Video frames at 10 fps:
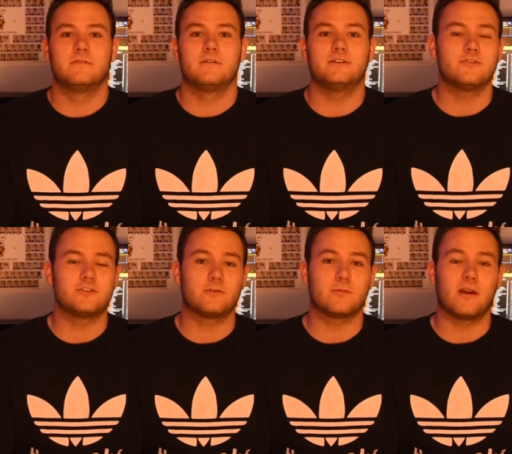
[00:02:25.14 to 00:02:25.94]
I
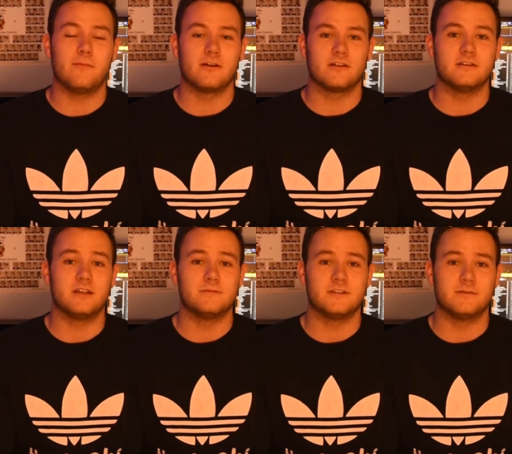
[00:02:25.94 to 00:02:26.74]
chose to work primarily on
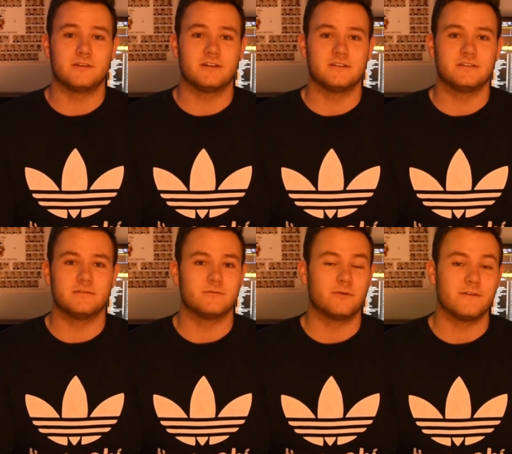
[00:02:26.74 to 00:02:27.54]
dubstep because
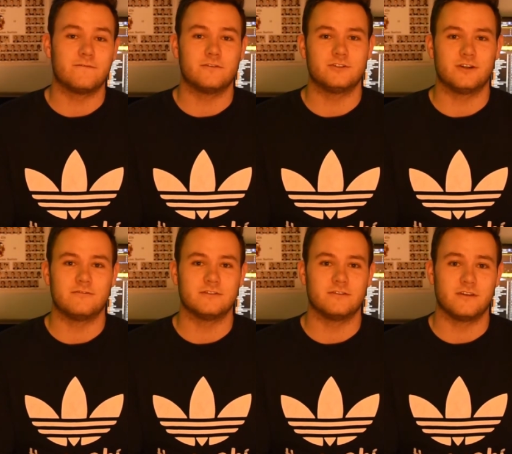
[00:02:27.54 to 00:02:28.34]
it was one of the first
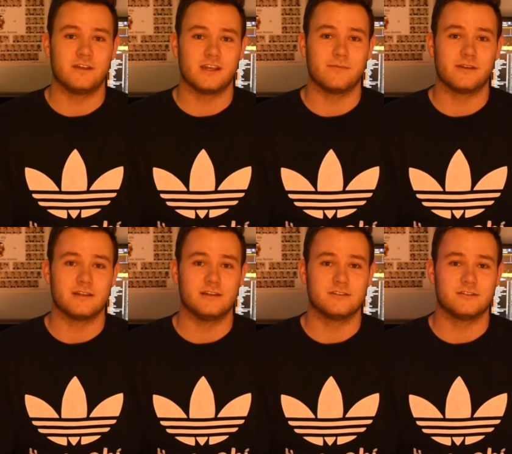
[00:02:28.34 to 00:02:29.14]
genres of EDM that I
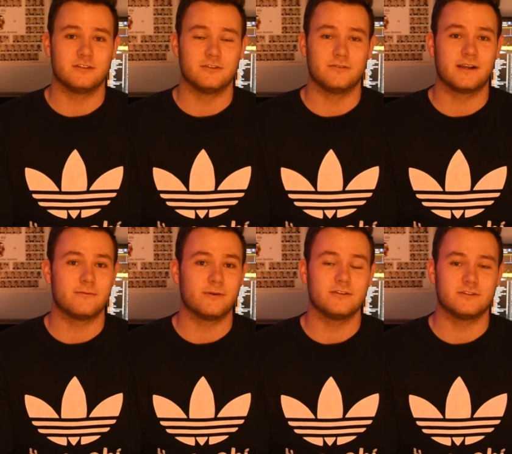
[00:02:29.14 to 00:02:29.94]
listened to, and I
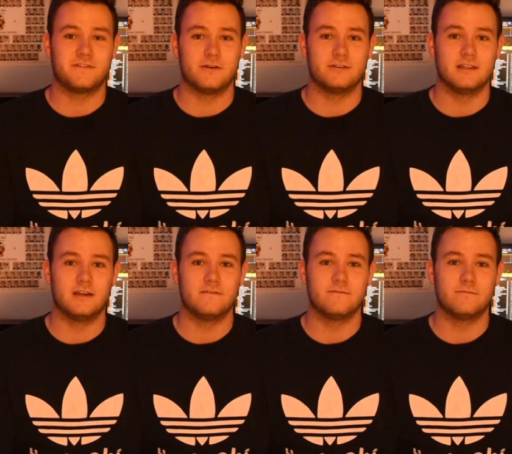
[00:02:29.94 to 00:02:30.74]
really just fell in
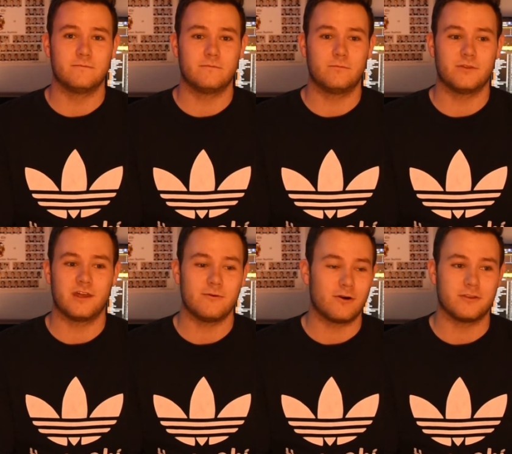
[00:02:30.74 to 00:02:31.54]
love with
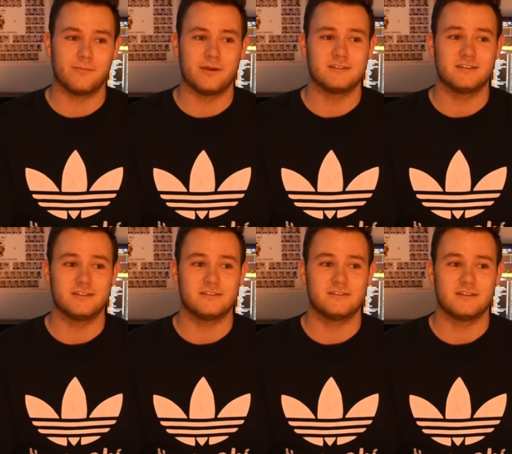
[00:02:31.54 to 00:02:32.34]
how hard the bass
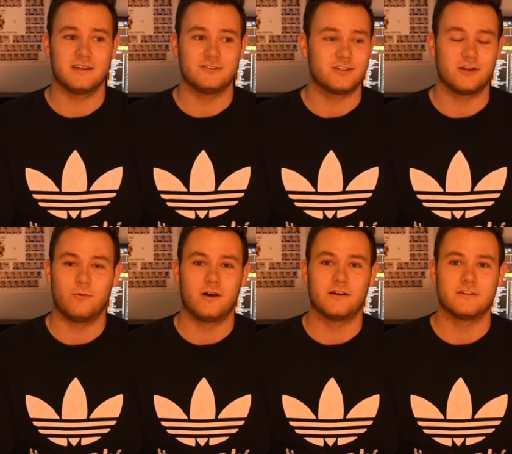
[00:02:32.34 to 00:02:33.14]
hits and just how
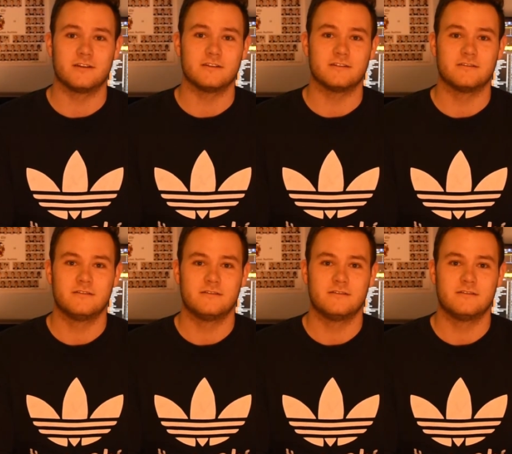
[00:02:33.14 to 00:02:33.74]
wild it is.